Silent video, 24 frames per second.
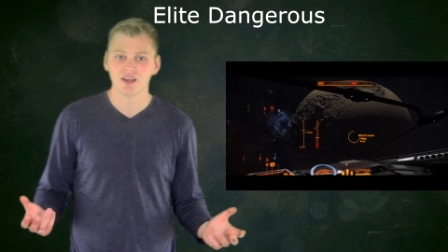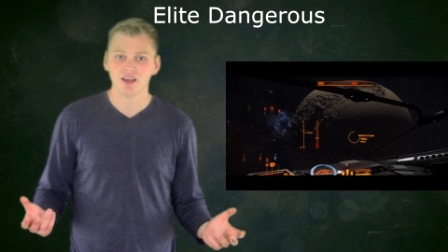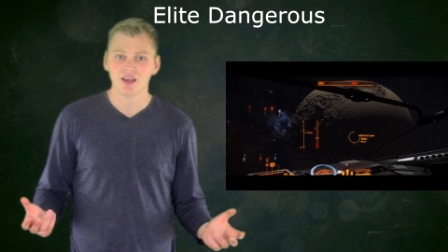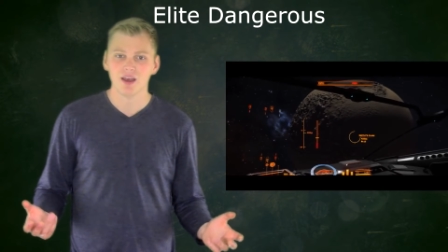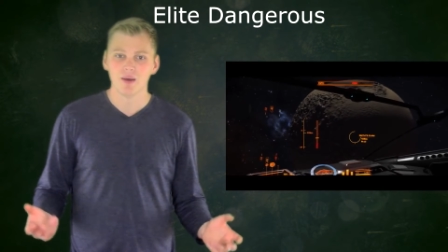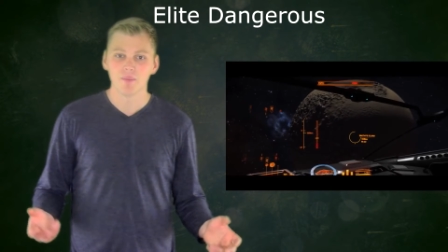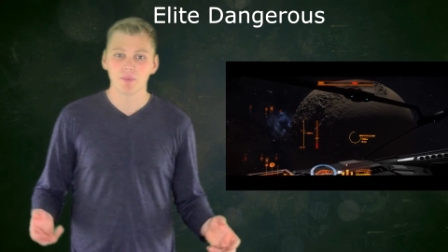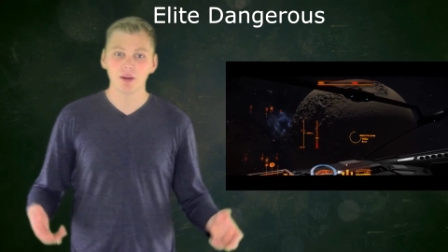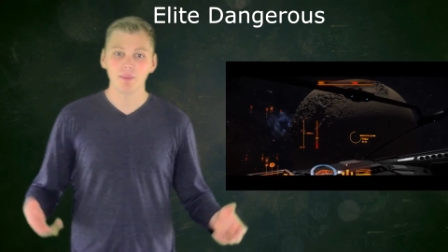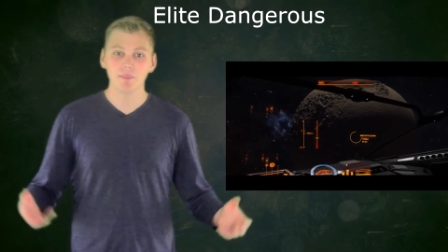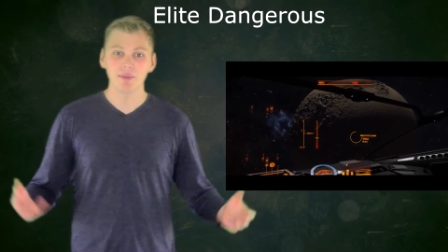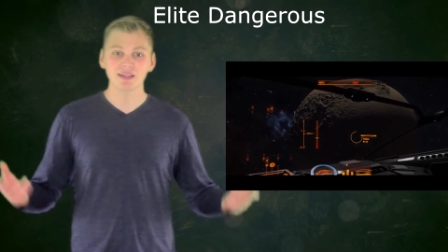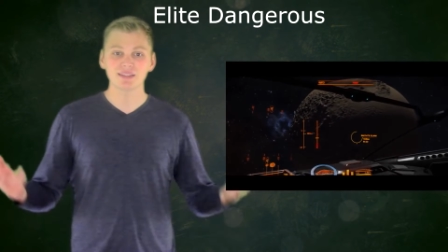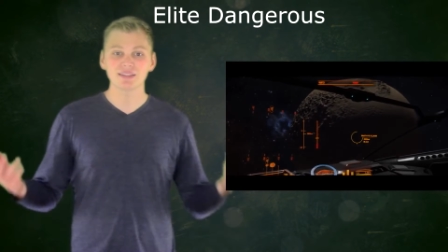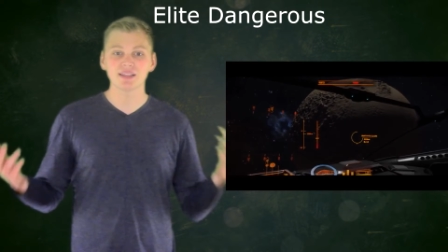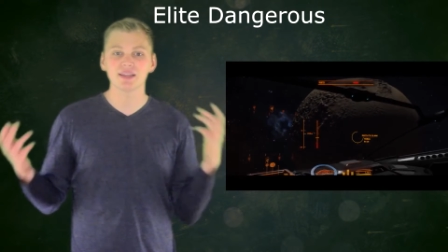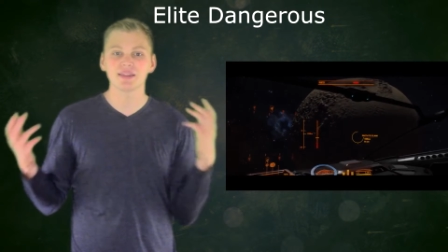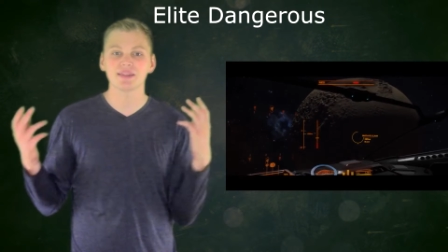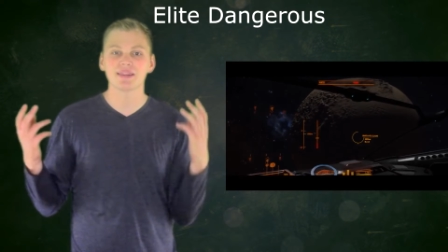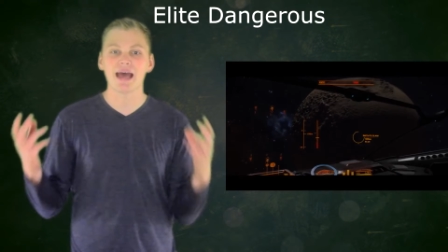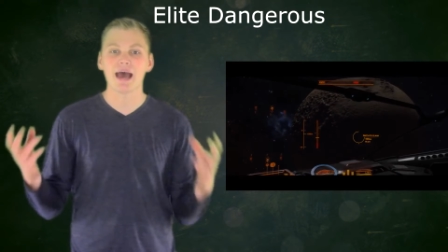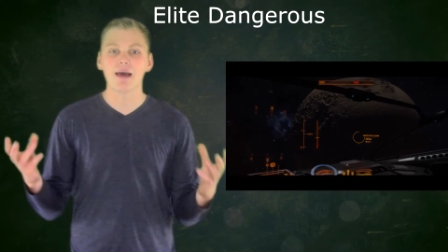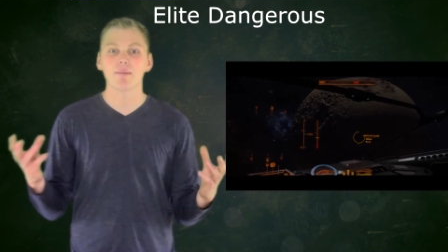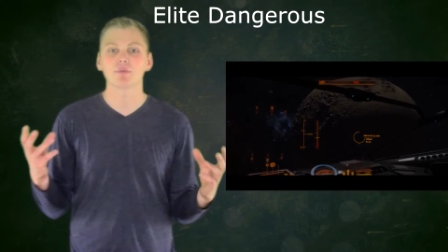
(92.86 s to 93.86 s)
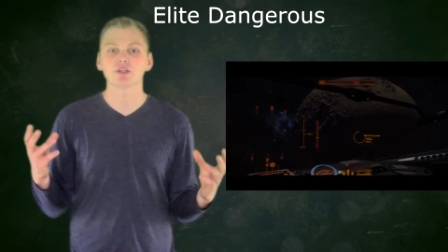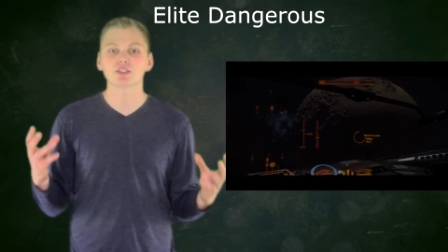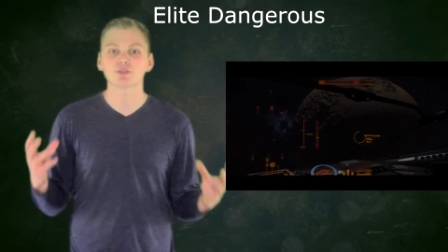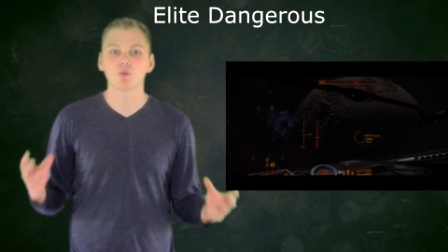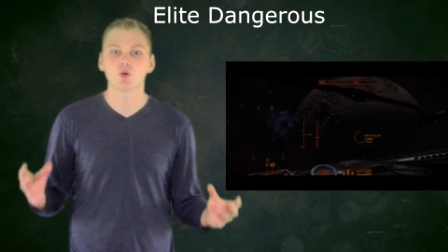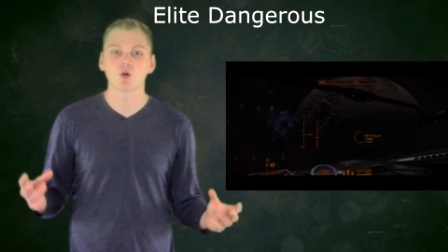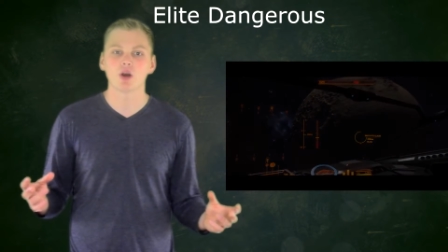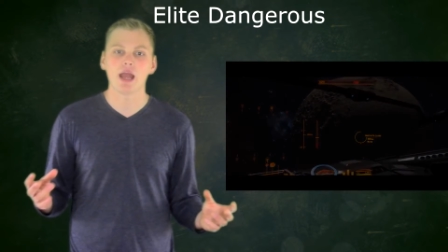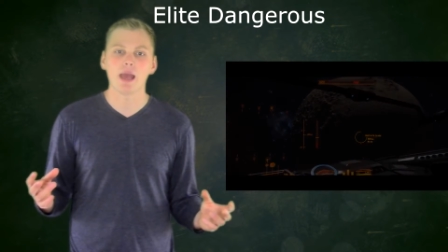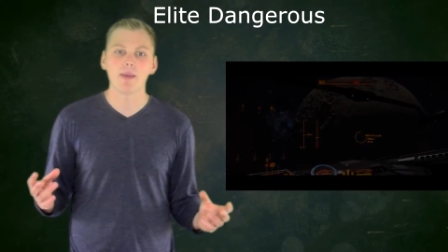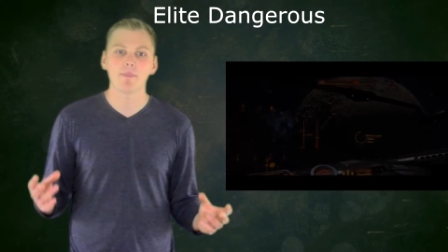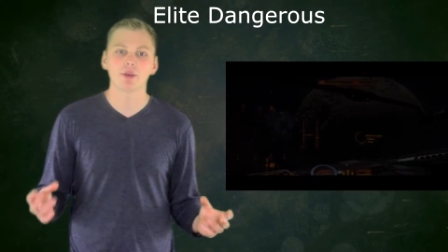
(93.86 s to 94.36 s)
But it makes it that much
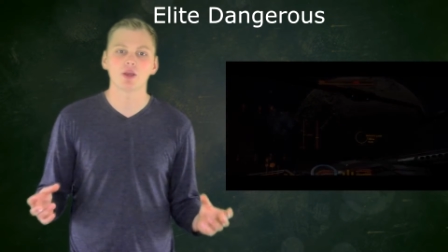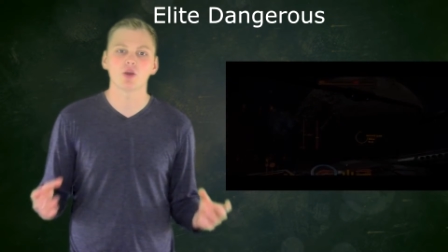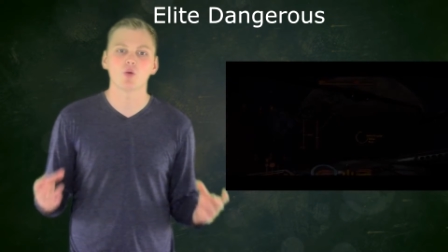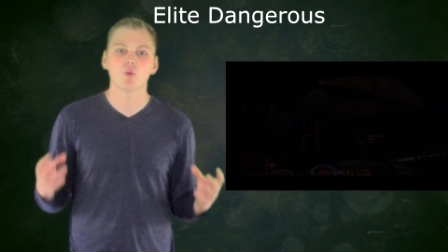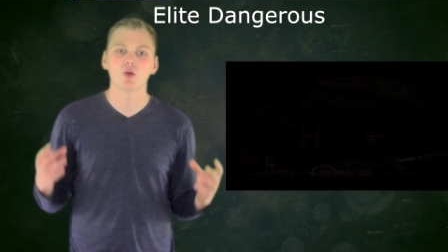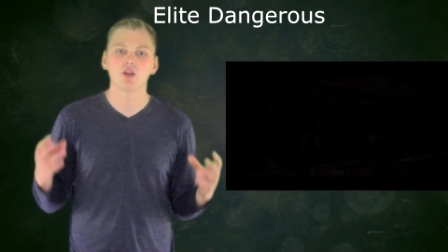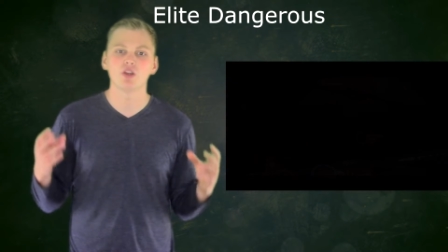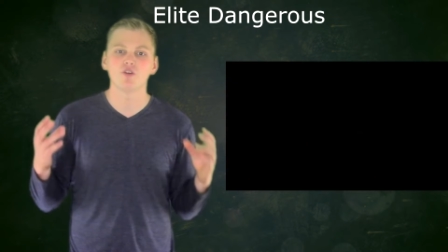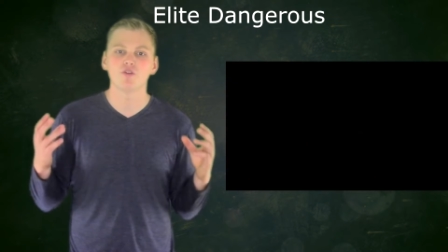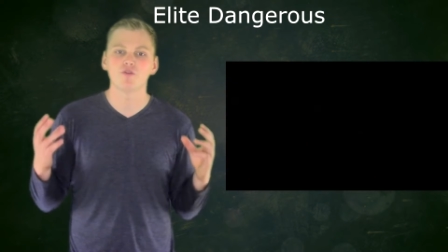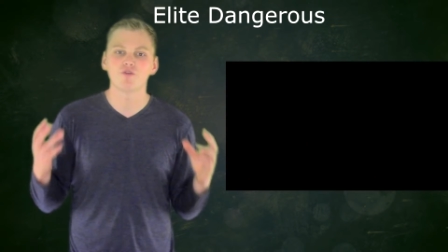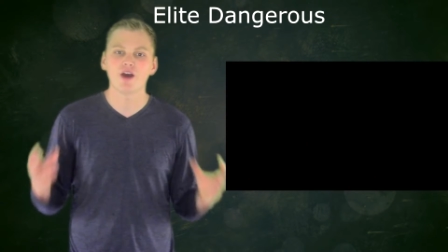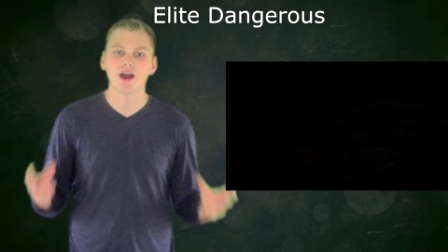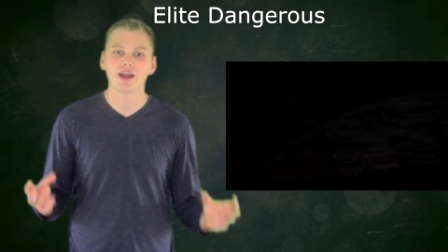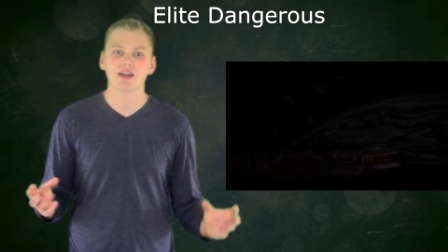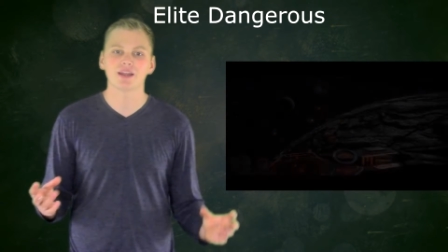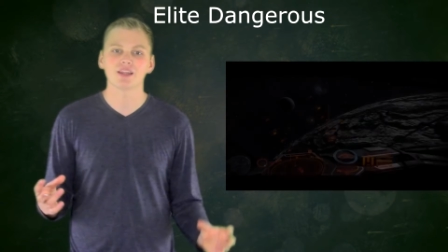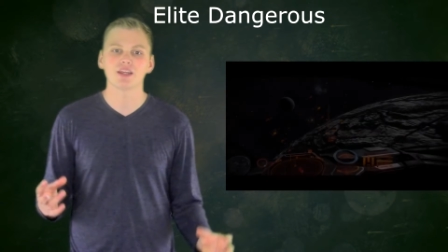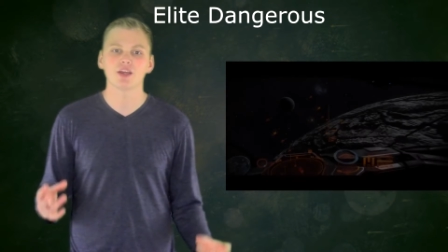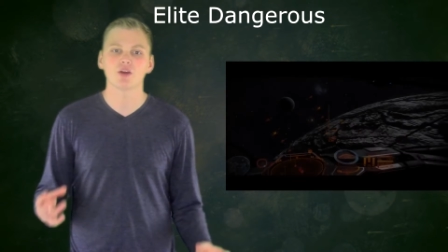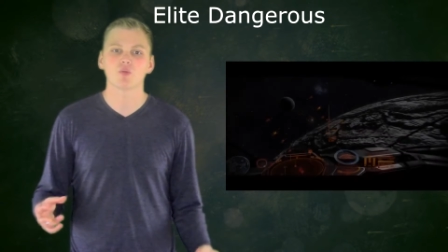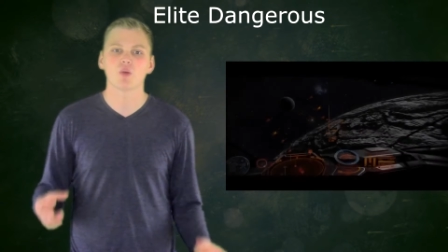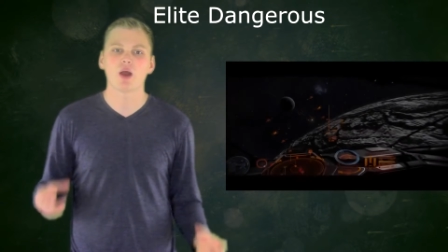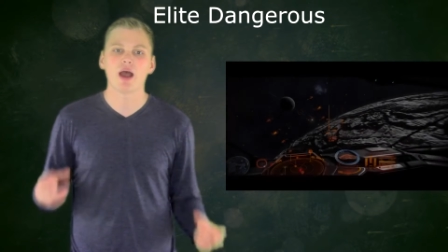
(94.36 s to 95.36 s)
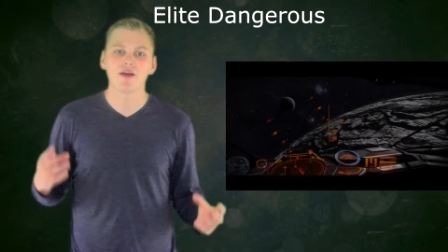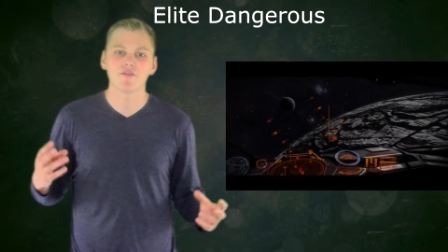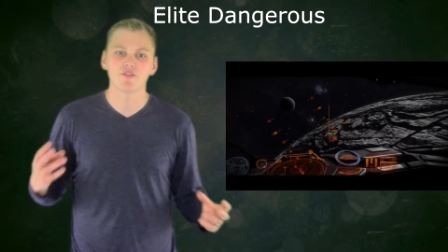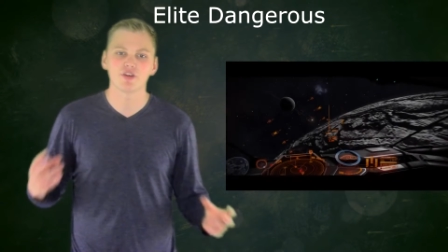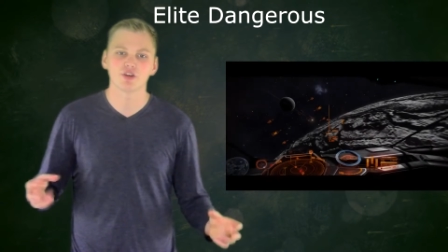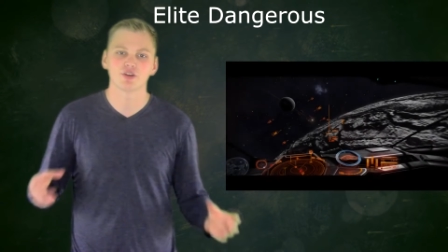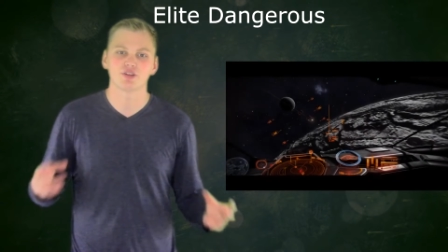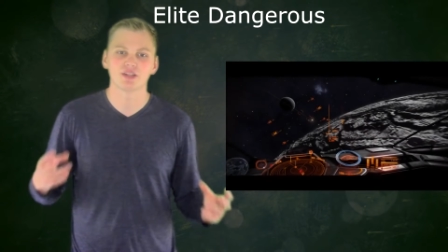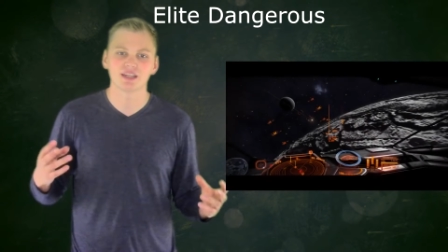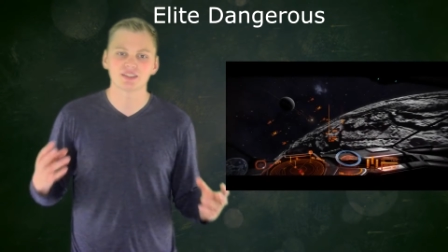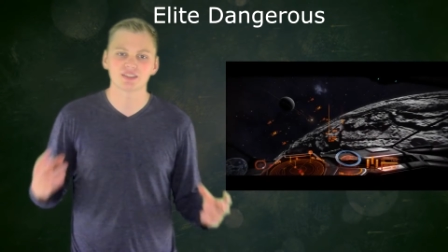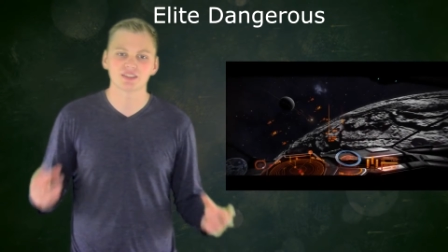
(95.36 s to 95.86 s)
more epic when you finally arrive at your
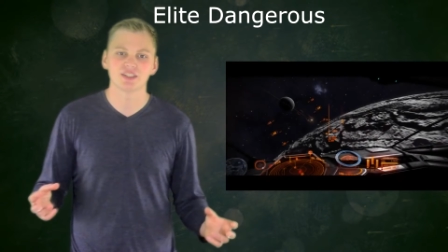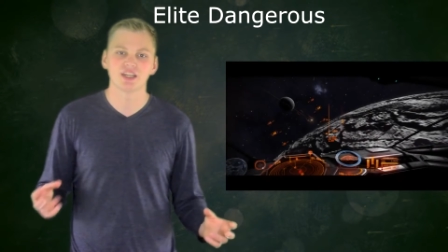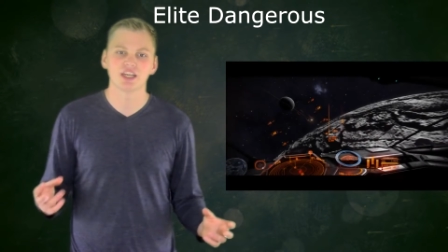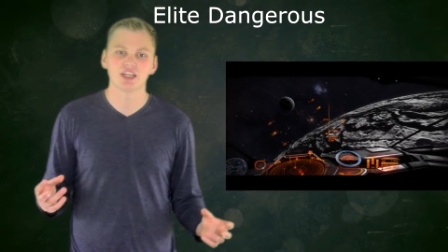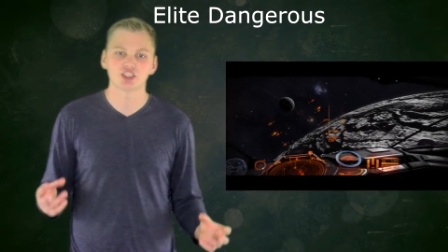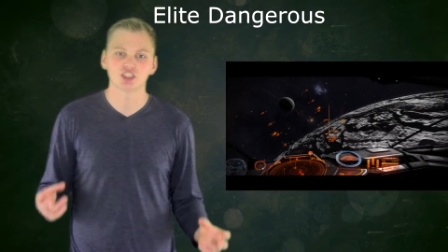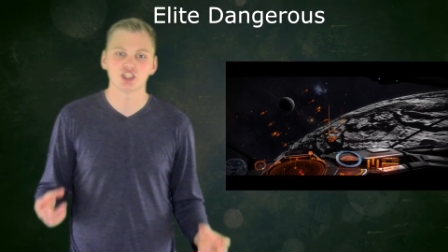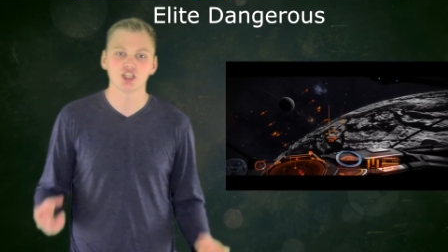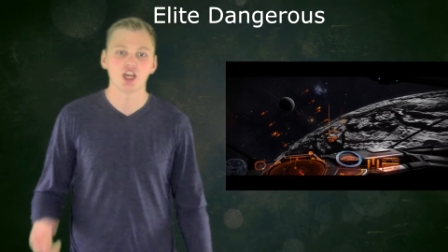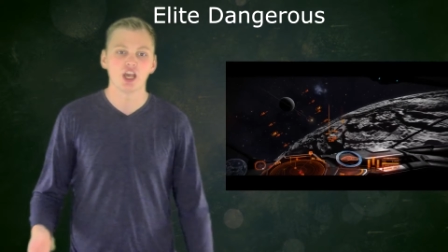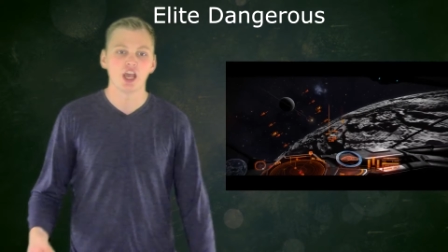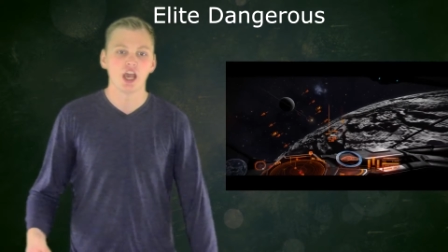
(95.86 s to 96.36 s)
destination